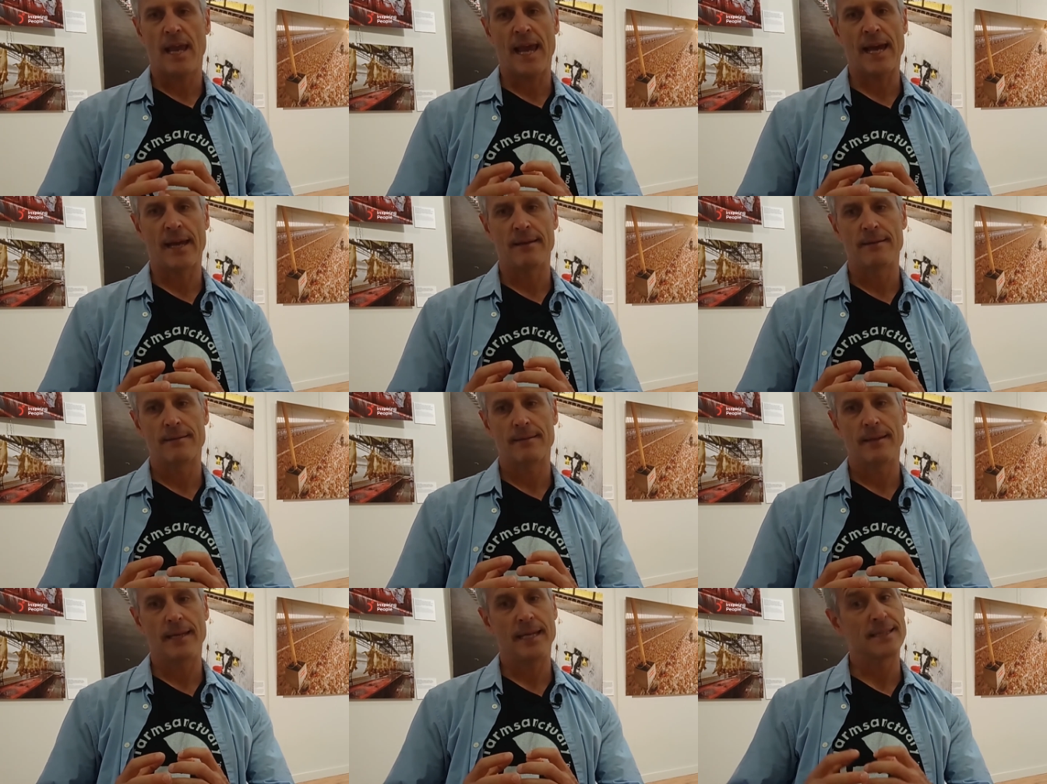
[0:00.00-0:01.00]
and
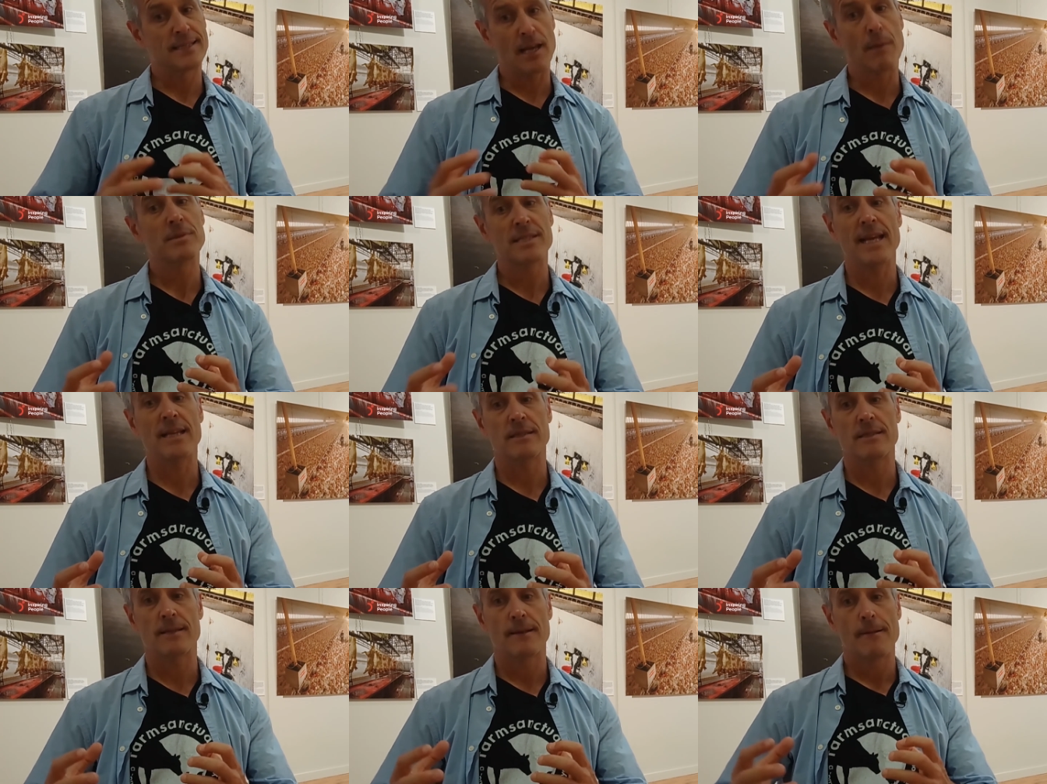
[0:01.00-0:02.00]
in some
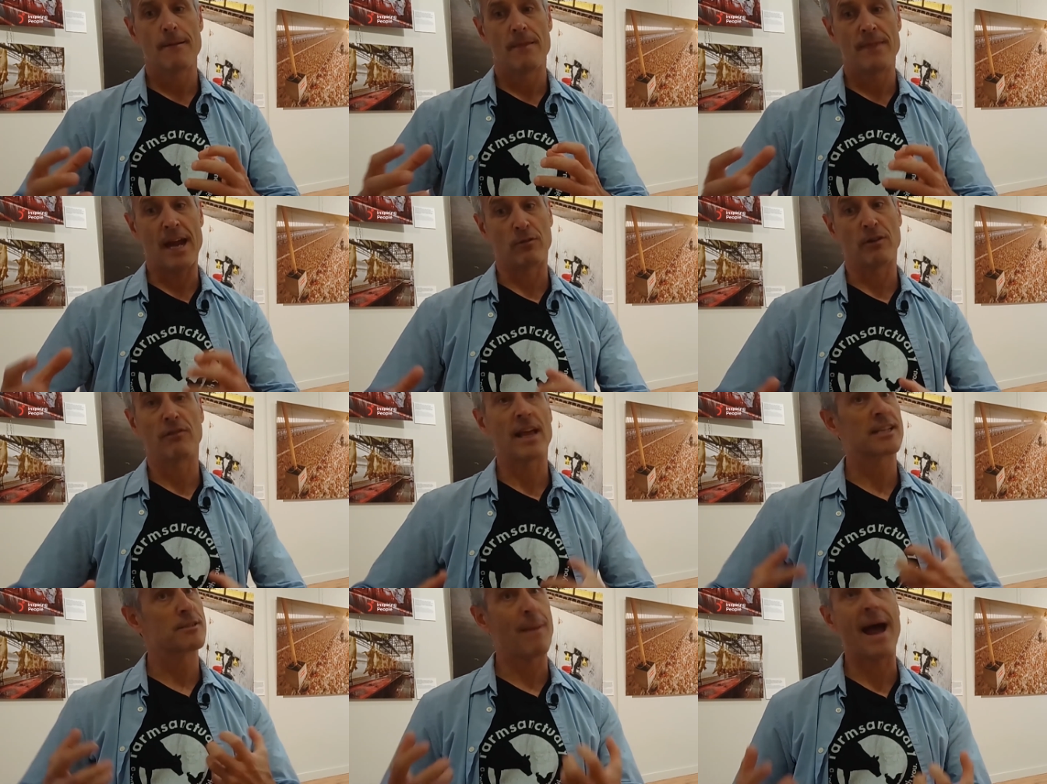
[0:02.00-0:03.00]
sense, that
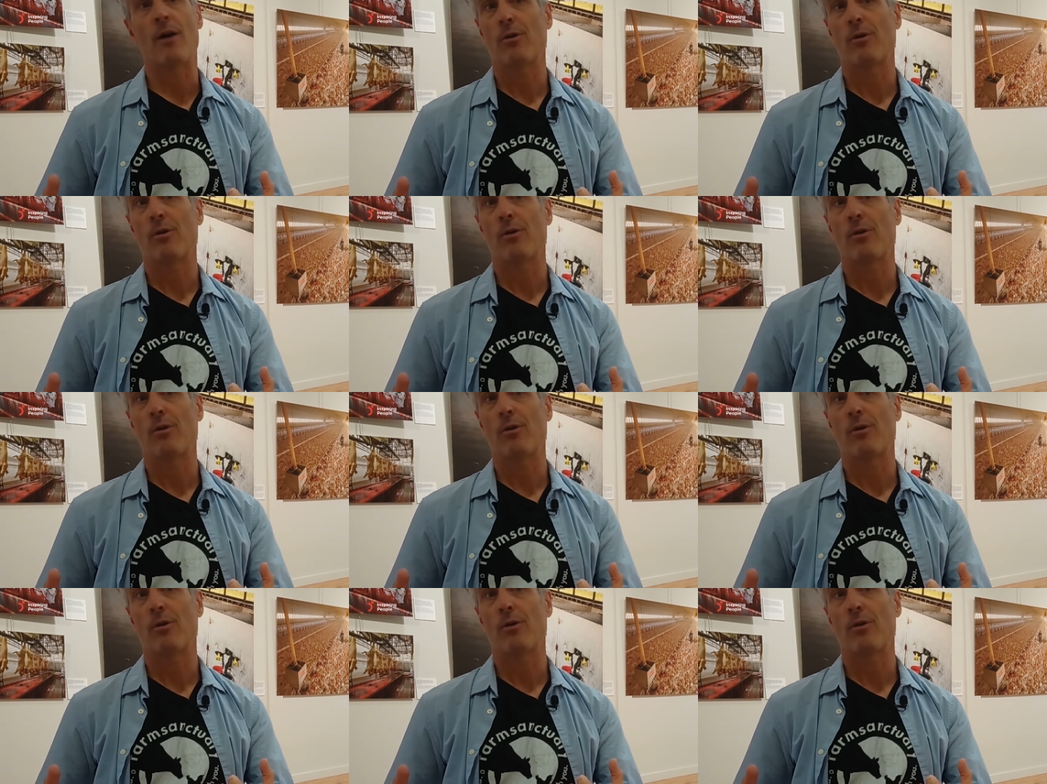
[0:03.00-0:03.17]
reflects power.